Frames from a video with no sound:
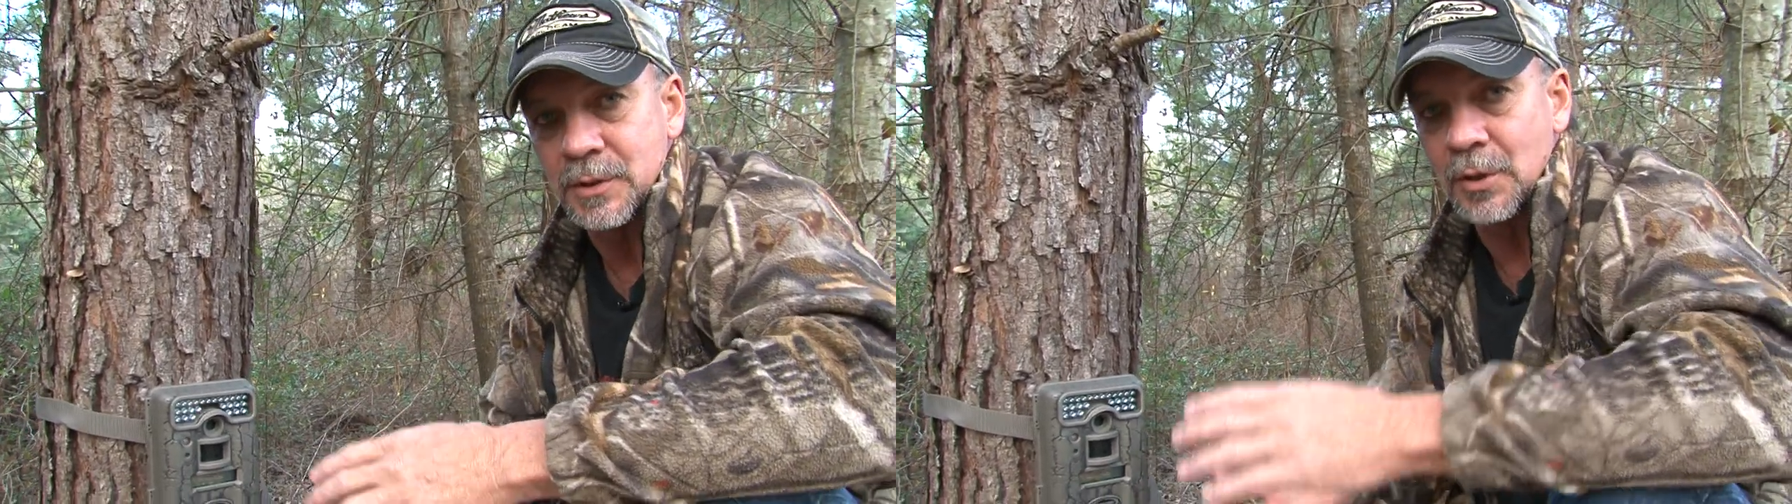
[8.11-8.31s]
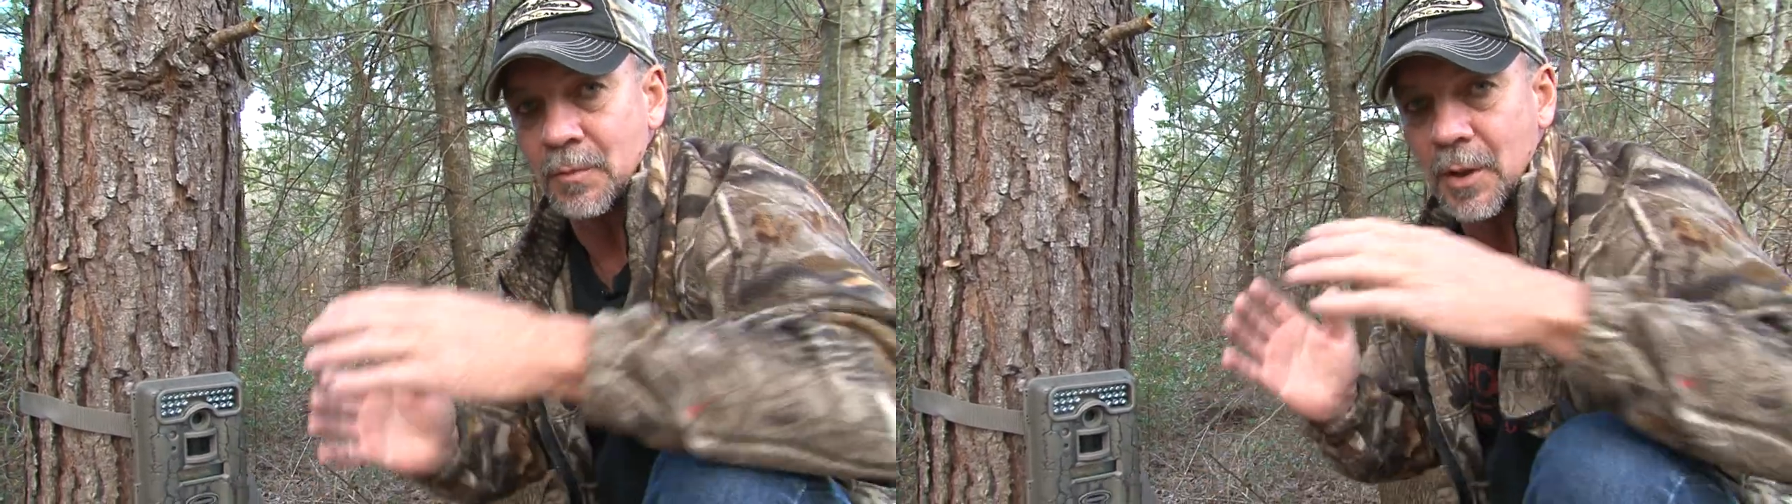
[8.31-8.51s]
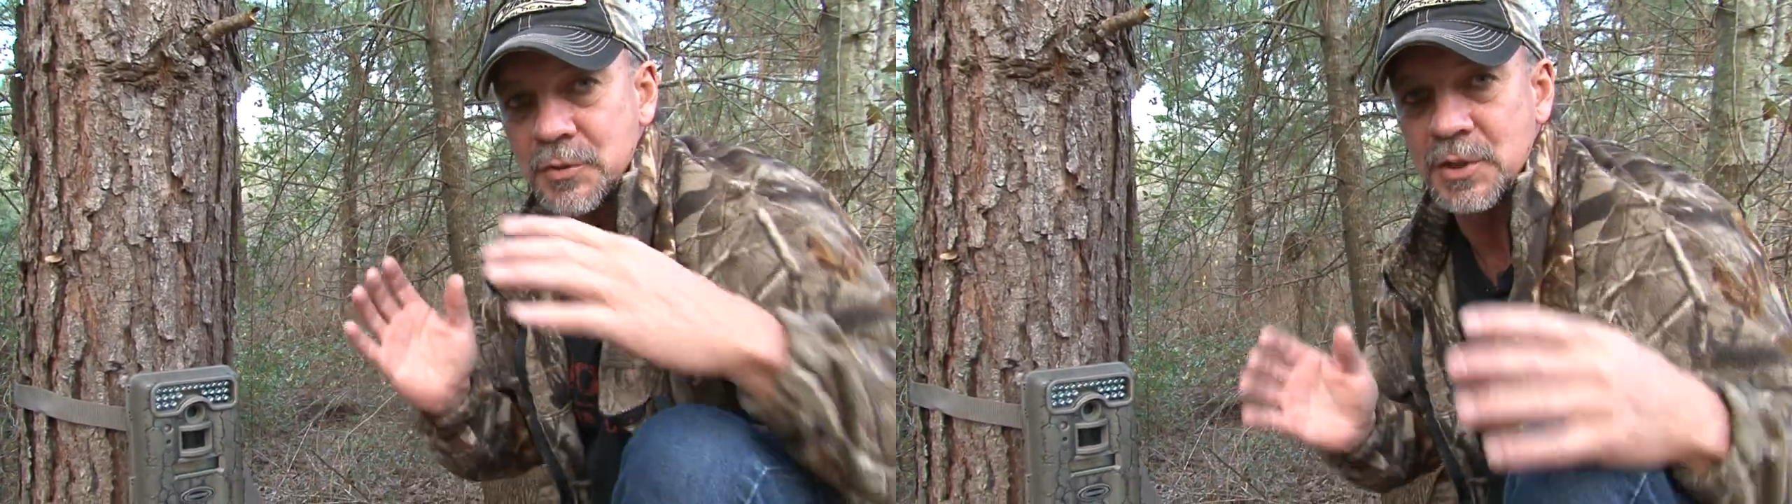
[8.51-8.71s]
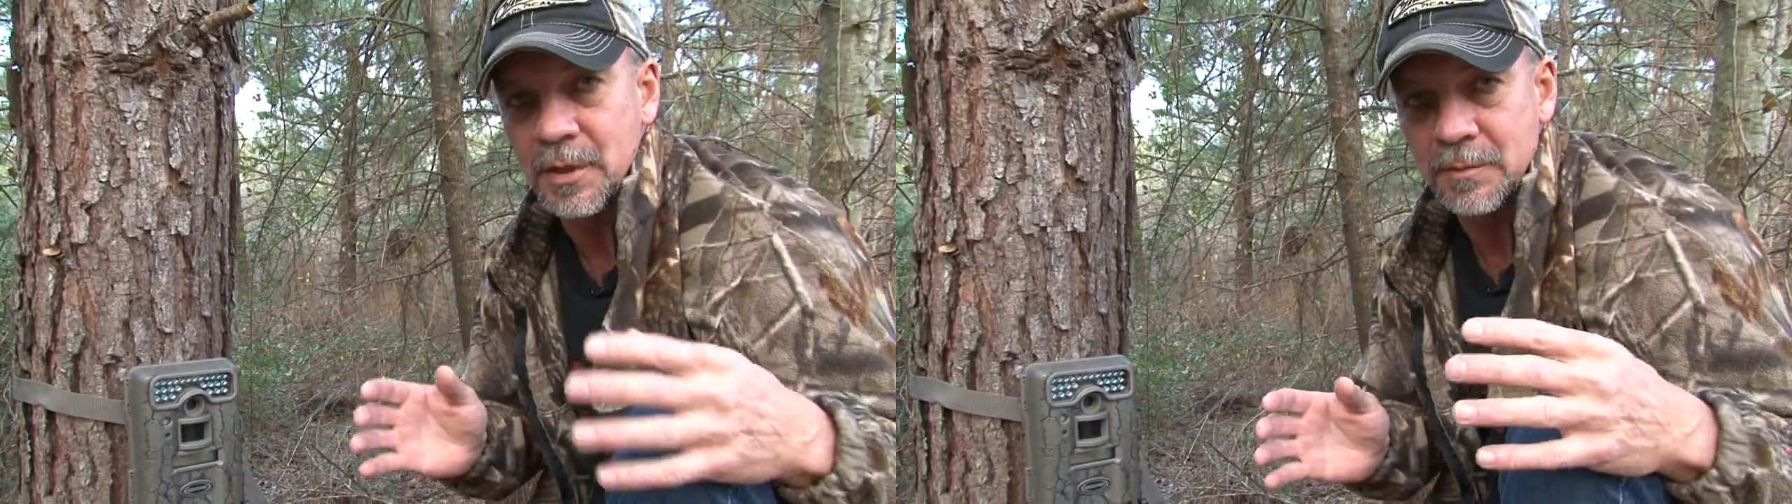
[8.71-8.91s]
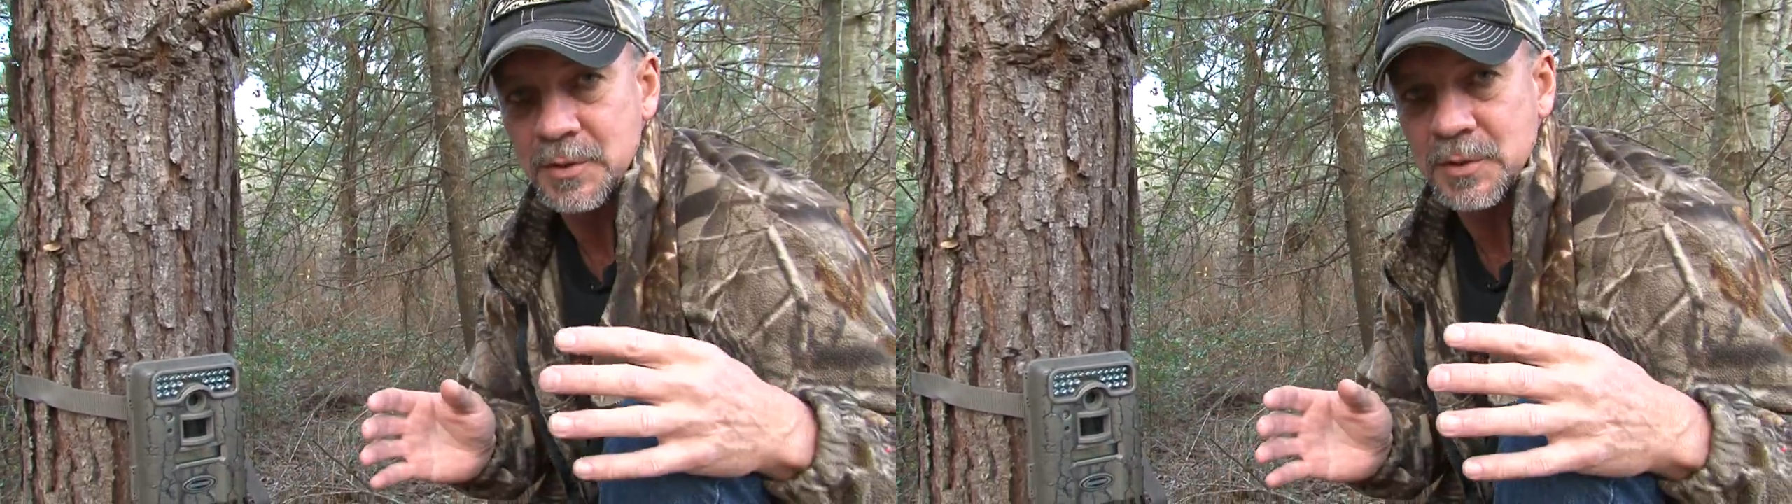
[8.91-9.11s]
You know, most
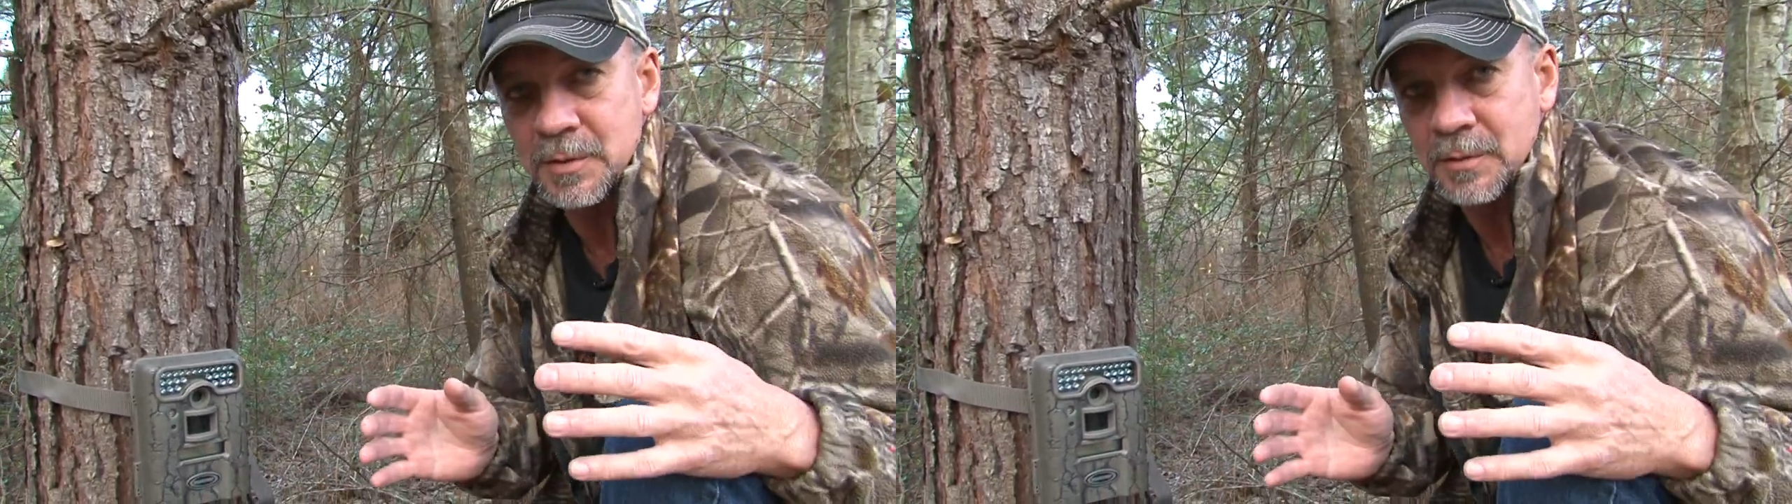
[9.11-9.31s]
of us